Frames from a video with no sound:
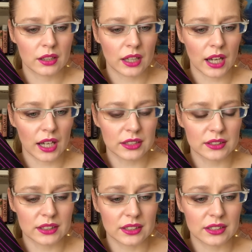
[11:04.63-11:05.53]

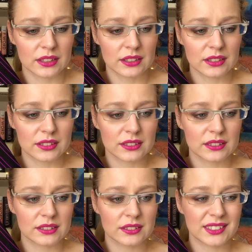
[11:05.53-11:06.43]
And
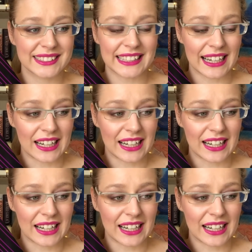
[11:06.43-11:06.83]
yeah.